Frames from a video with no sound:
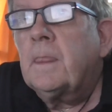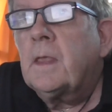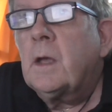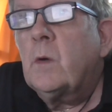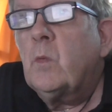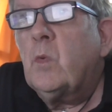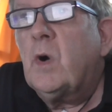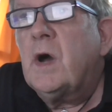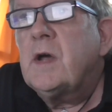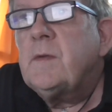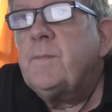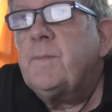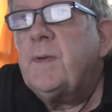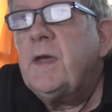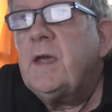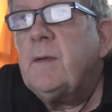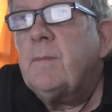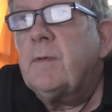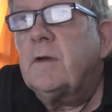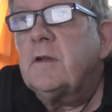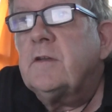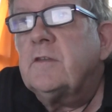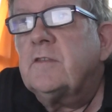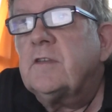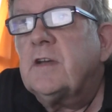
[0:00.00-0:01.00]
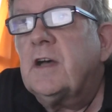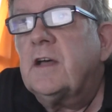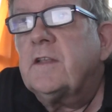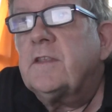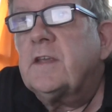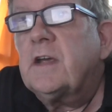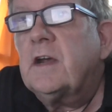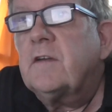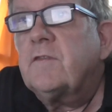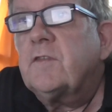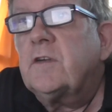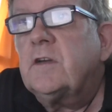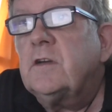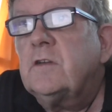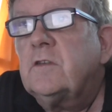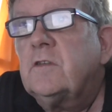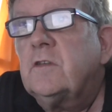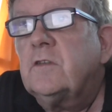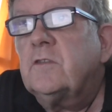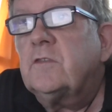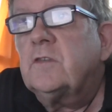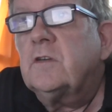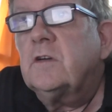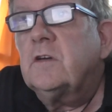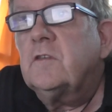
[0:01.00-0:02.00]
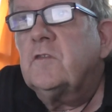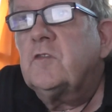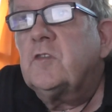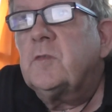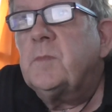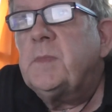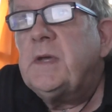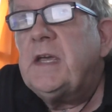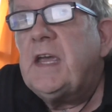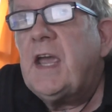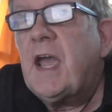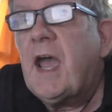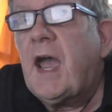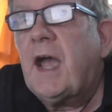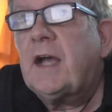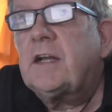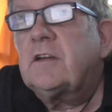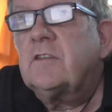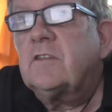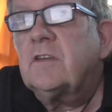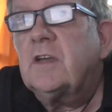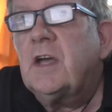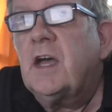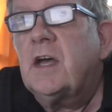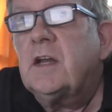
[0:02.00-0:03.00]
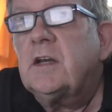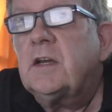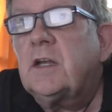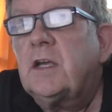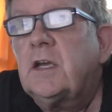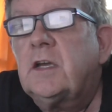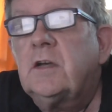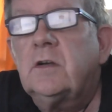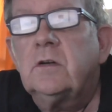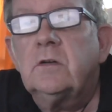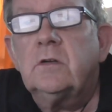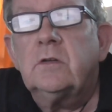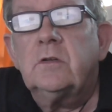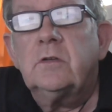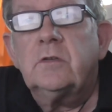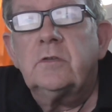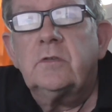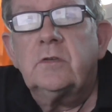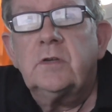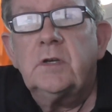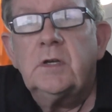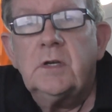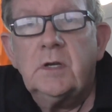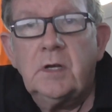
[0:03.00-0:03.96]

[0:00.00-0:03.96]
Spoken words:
"White people in South Africa deserve to be hacked and killed